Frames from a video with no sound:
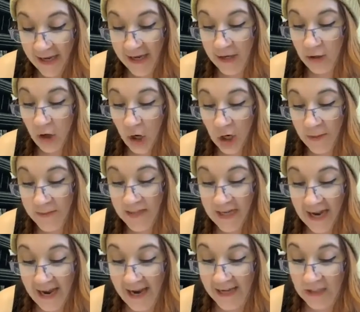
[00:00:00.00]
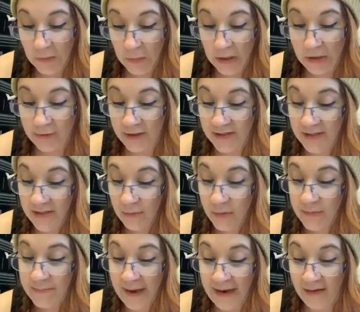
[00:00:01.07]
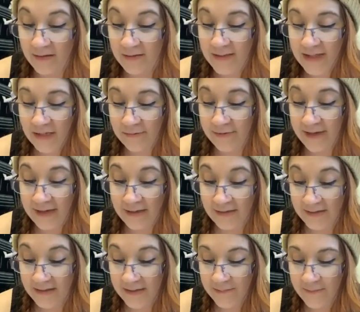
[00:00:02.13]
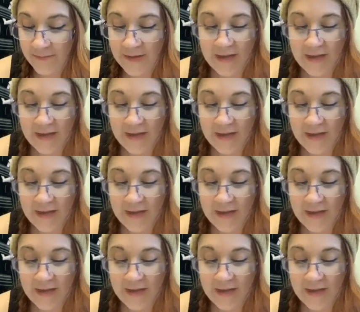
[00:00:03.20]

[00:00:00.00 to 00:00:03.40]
and her arms and hands were encrusted with bangles and rings.